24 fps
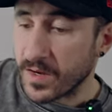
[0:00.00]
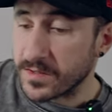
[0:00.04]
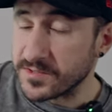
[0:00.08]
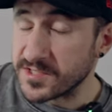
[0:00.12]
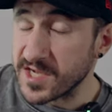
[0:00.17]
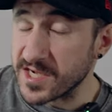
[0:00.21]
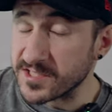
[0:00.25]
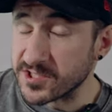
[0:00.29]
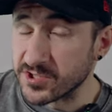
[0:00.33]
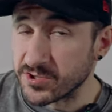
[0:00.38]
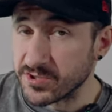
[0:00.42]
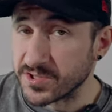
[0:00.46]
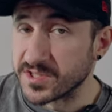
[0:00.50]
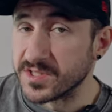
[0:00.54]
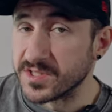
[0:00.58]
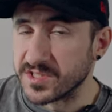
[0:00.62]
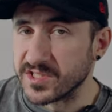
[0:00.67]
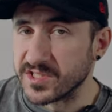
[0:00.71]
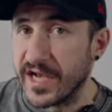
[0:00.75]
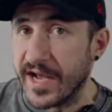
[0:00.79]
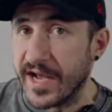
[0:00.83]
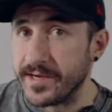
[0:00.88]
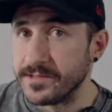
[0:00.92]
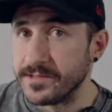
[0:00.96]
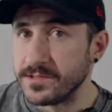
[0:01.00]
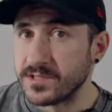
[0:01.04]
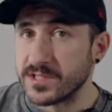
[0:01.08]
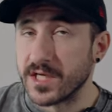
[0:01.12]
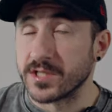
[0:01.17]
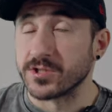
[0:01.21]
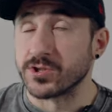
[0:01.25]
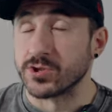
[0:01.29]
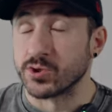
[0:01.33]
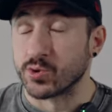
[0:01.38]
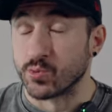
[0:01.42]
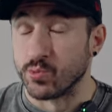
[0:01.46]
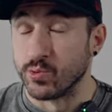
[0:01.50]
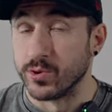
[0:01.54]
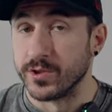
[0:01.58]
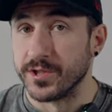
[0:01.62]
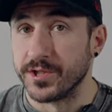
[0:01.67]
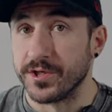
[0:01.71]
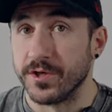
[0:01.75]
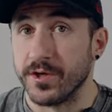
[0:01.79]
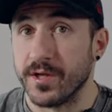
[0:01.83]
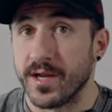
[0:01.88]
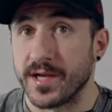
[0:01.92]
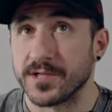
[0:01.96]
Texture is insane. Texture is really
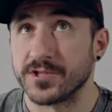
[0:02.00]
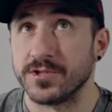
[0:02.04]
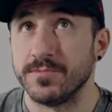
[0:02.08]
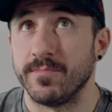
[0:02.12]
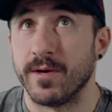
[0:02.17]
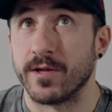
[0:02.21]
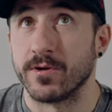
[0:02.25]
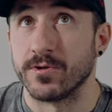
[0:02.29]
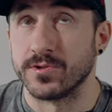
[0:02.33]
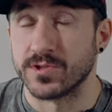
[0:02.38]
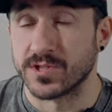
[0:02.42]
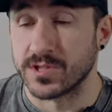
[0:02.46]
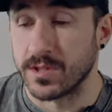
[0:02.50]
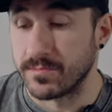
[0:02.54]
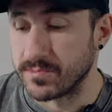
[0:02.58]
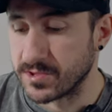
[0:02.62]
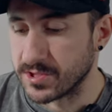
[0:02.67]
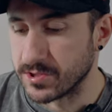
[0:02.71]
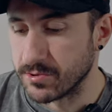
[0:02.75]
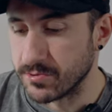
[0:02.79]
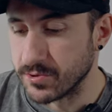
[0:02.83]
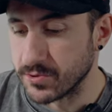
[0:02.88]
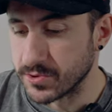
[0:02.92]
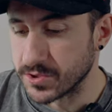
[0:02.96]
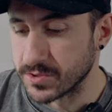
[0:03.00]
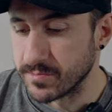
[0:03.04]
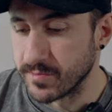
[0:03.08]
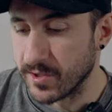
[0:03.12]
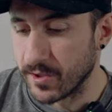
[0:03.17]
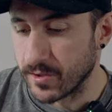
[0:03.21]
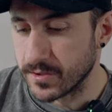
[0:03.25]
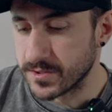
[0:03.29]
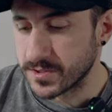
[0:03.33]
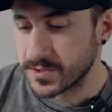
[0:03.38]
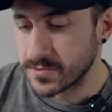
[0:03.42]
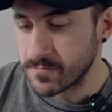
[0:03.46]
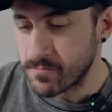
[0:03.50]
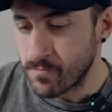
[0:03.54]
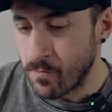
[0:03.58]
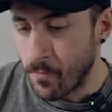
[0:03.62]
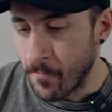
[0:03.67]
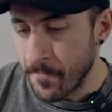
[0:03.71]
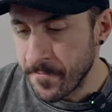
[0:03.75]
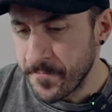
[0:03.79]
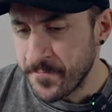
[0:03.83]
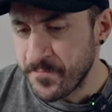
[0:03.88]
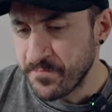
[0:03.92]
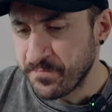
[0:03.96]
good. Actually better in some cereals, to be honest.
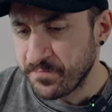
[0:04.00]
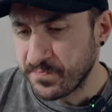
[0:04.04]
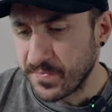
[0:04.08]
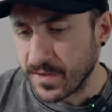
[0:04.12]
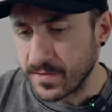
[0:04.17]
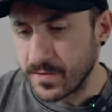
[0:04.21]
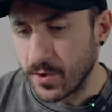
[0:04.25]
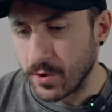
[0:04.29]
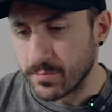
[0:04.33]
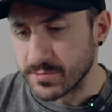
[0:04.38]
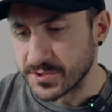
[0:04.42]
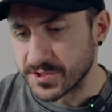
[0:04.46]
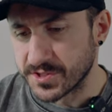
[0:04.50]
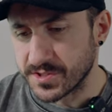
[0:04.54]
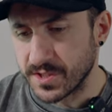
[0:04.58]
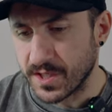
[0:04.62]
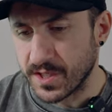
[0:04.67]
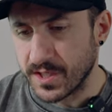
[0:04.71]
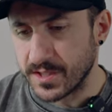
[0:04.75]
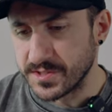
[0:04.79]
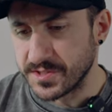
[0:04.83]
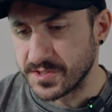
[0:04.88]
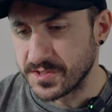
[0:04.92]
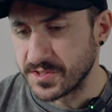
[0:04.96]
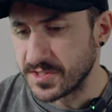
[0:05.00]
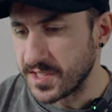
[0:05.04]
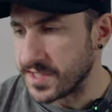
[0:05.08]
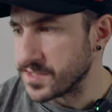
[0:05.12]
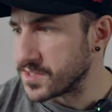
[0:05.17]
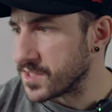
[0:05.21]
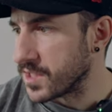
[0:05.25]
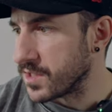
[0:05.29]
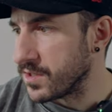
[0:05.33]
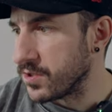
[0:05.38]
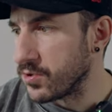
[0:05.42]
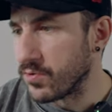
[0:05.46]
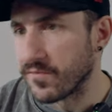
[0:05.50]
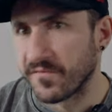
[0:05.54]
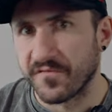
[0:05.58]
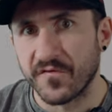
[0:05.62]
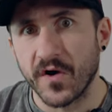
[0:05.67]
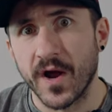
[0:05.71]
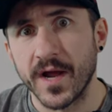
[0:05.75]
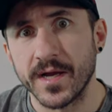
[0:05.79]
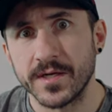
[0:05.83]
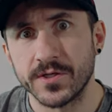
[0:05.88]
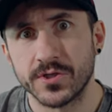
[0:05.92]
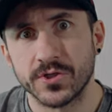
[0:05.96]
They almost uh, taste like a little
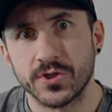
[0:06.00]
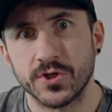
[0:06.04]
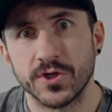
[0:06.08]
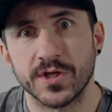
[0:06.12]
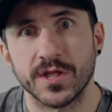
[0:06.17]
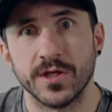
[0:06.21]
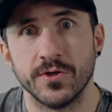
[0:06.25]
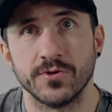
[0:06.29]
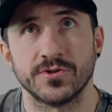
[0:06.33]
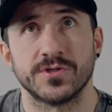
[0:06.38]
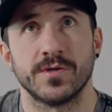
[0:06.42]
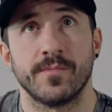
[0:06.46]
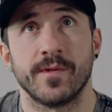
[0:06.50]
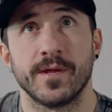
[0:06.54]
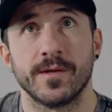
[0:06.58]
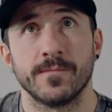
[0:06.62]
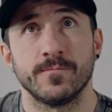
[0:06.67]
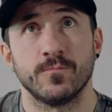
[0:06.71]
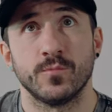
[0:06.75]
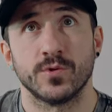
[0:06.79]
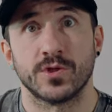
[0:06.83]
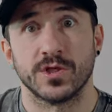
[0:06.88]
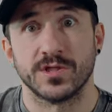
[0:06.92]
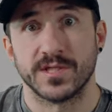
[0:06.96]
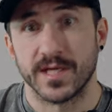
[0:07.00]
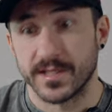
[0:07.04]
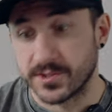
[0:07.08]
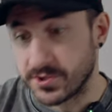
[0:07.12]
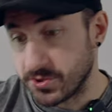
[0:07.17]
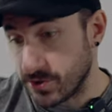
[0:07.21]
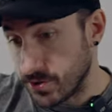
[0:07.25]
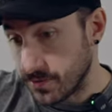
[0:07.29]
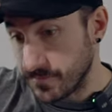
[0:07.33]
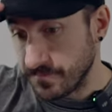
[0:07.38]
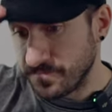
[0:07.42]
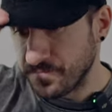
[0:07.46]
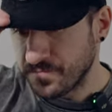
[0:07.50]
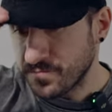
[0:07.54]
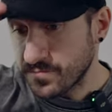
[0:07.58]
fried cookie or something with the texture.